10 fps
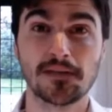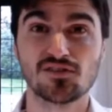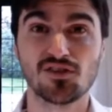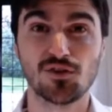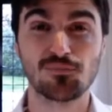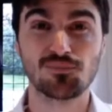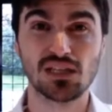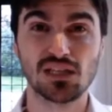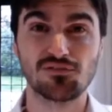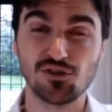So
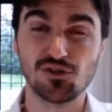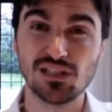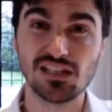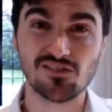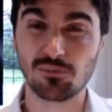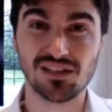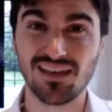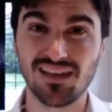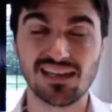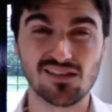if you do need to get them in
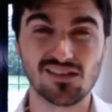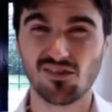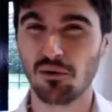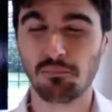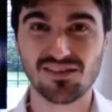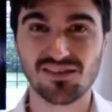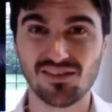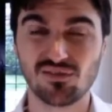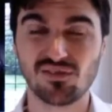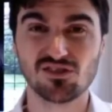daily, it's not a massive
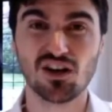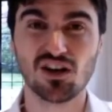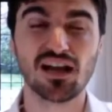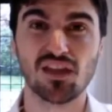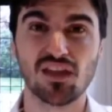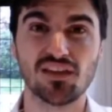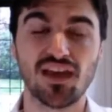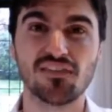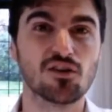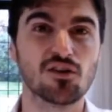chunk out of their
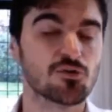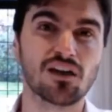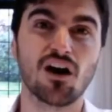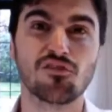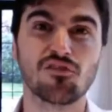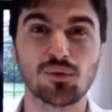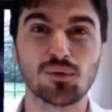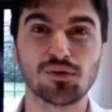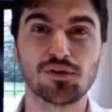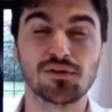day. They're not spending half an
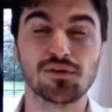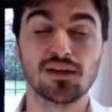hour with you.